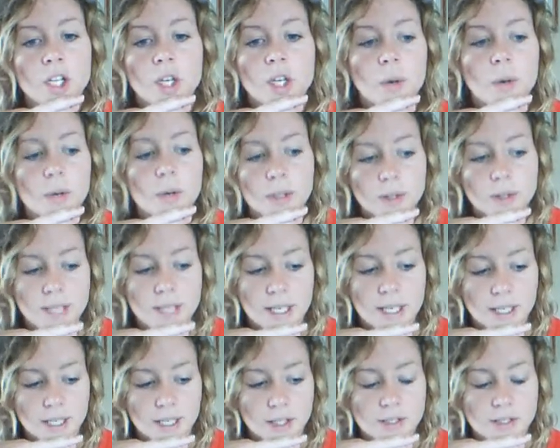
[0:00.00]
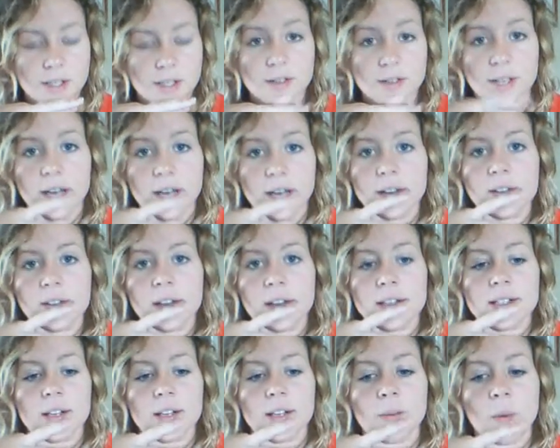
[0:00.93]
No one knows how to get ourselves out of
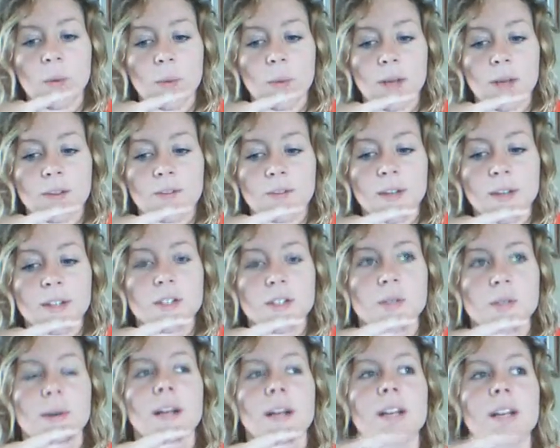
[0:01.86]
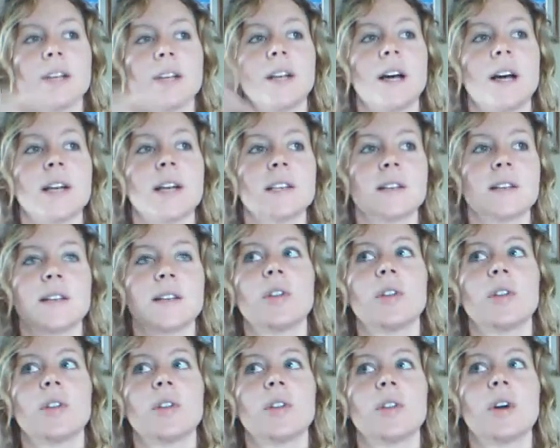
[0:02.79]
this. And what we have failed to recognize is
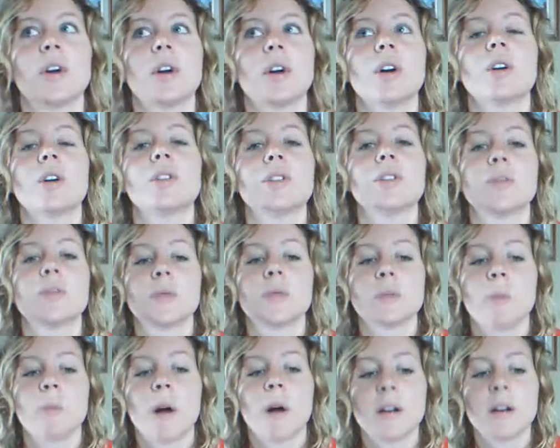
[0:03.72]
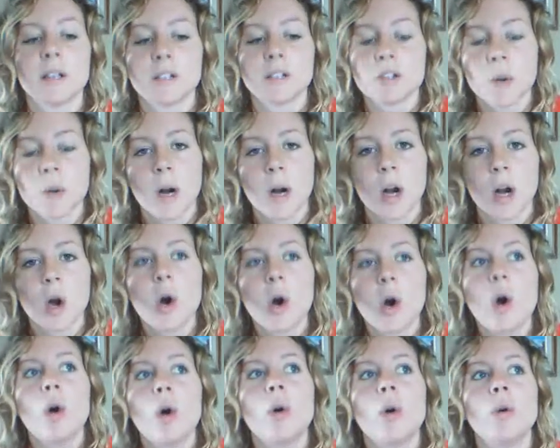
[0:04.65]
that Mother Earth is responding to our
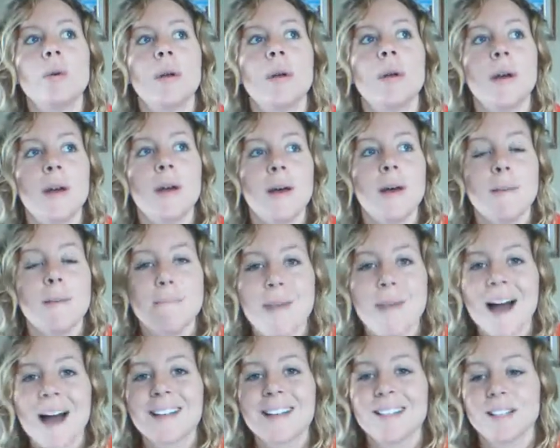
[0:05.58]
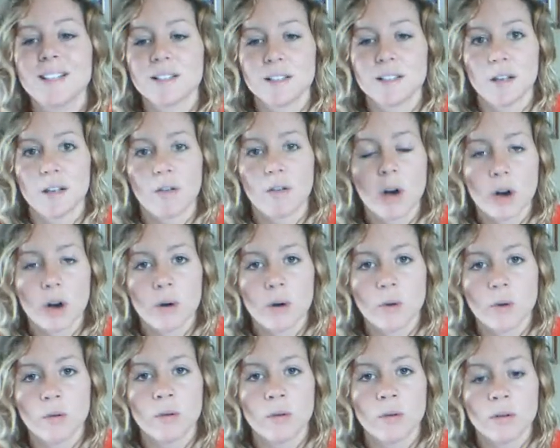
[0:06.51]
own madness of our
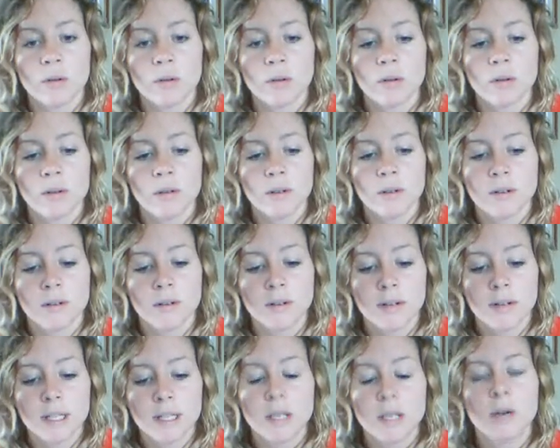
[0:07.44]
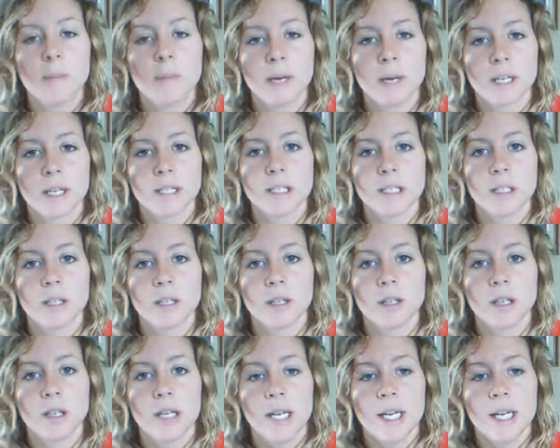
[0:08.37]
own ego mind.
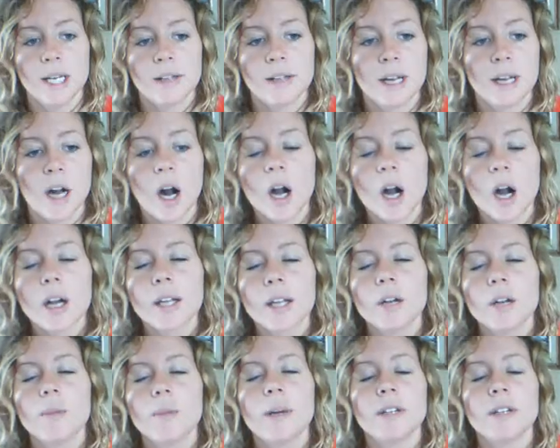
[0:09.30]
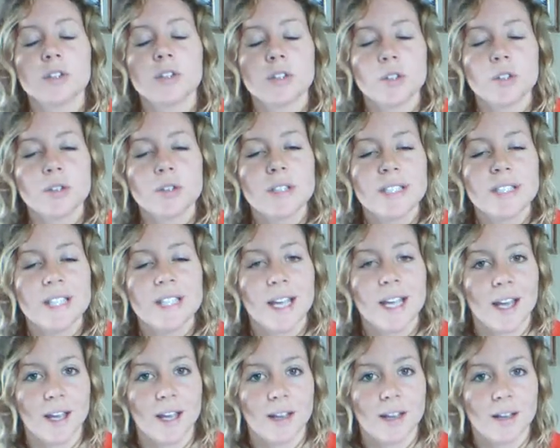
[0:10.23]
And that our ego mind is so
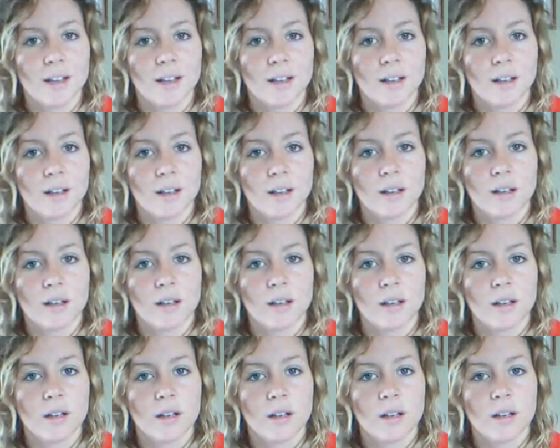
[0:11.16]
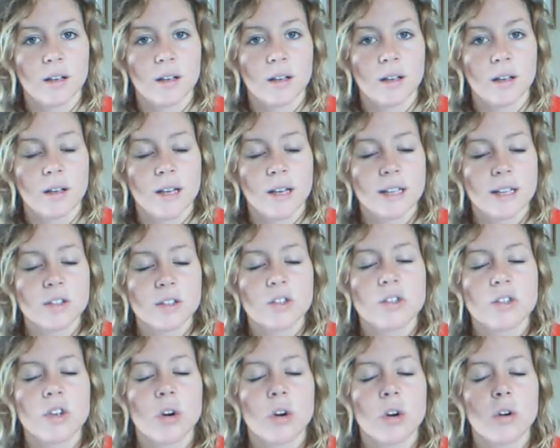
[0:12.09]
sick and
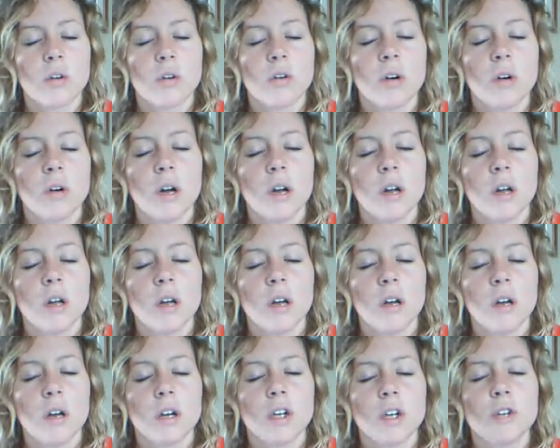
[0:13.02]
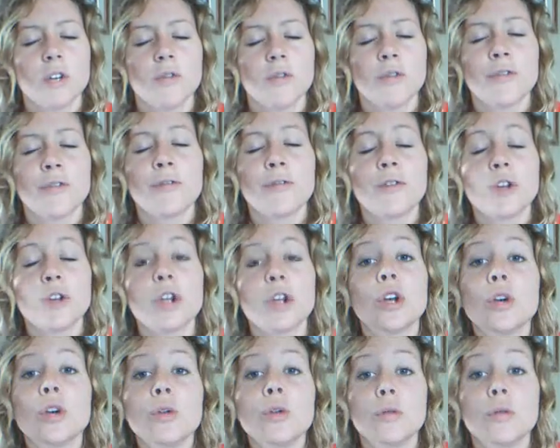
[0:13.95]
so
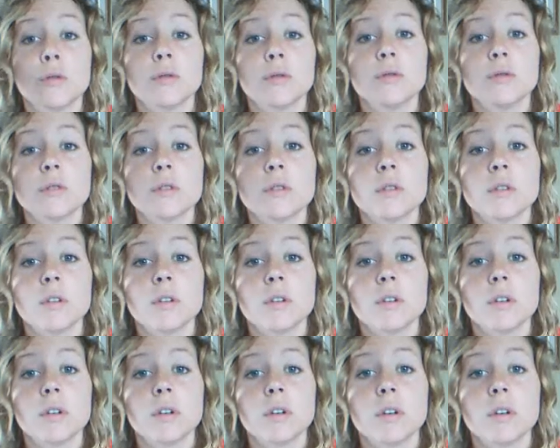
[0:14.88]
confused